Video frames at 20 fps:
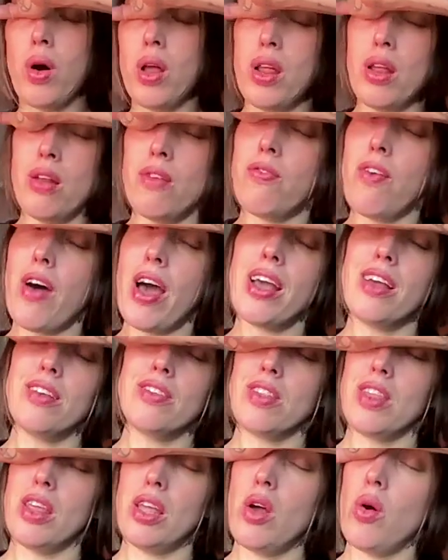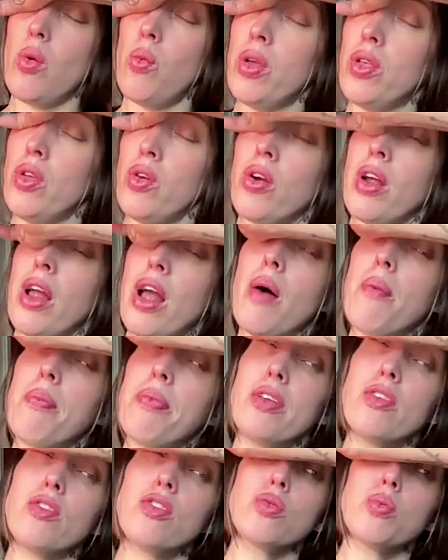want advice. They don't want your help.
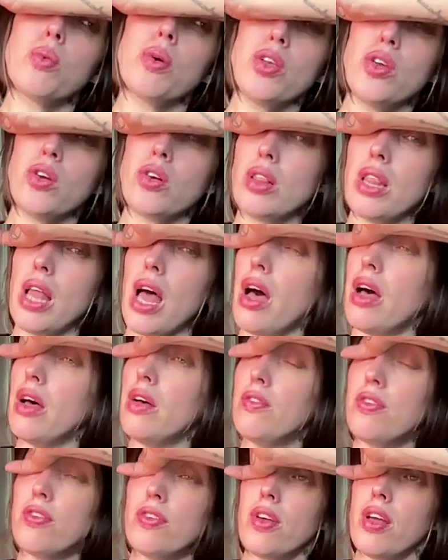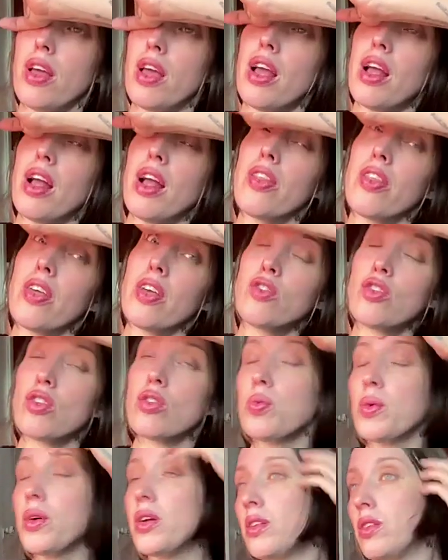They just want your love. They
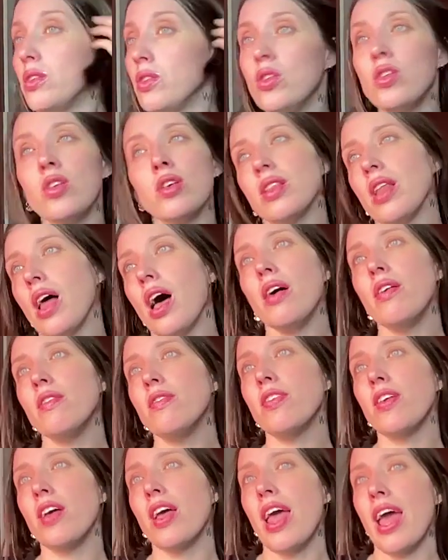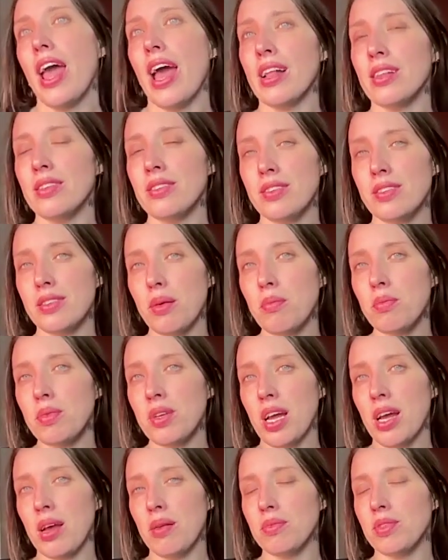just want your love. And
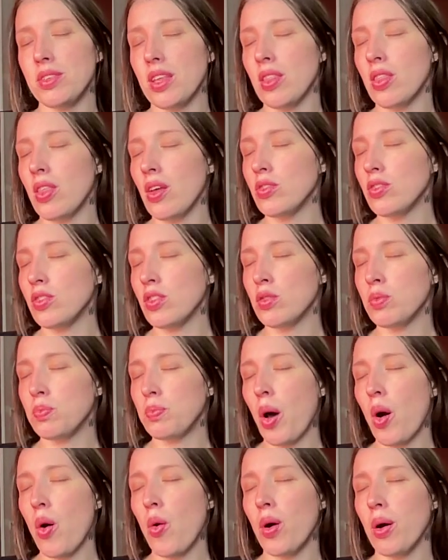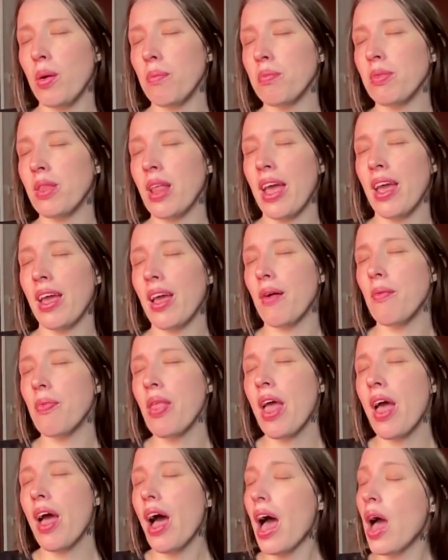sometimes there's this poem, like,
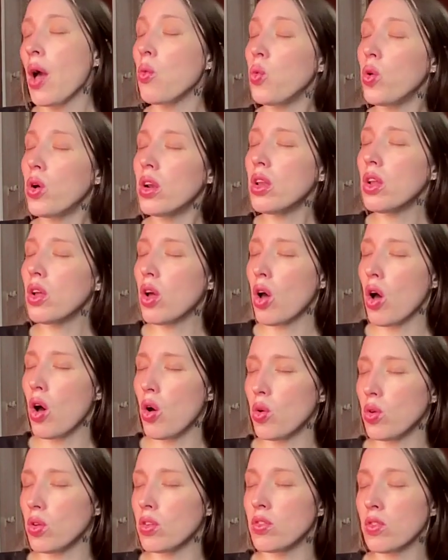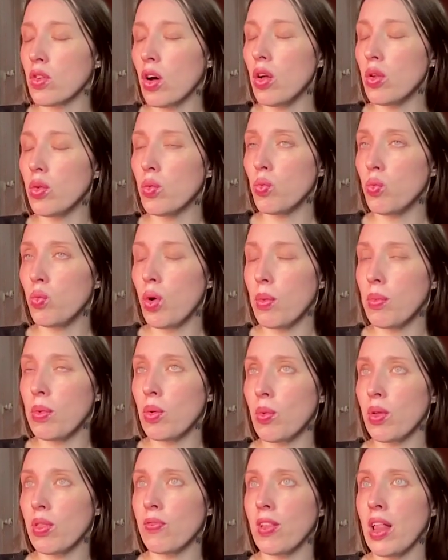I wouldn't coax, is called
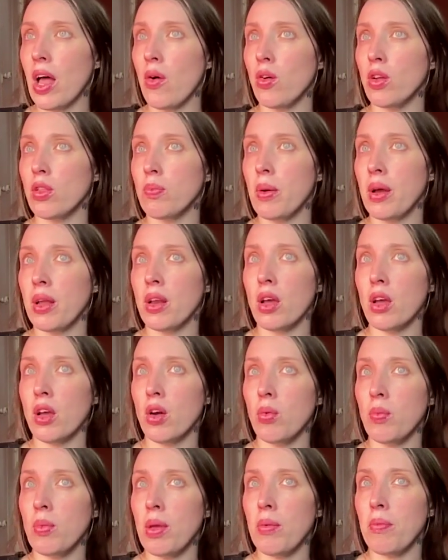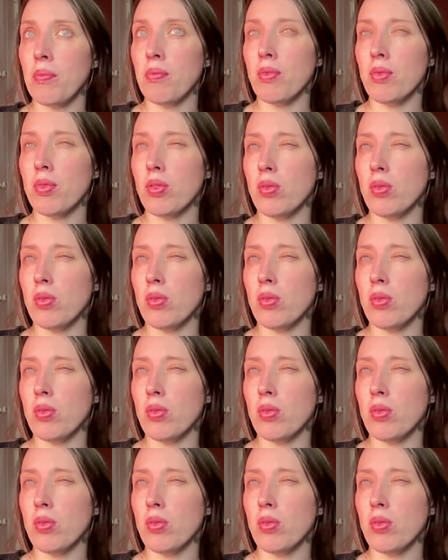Woman with Flowers by Naomi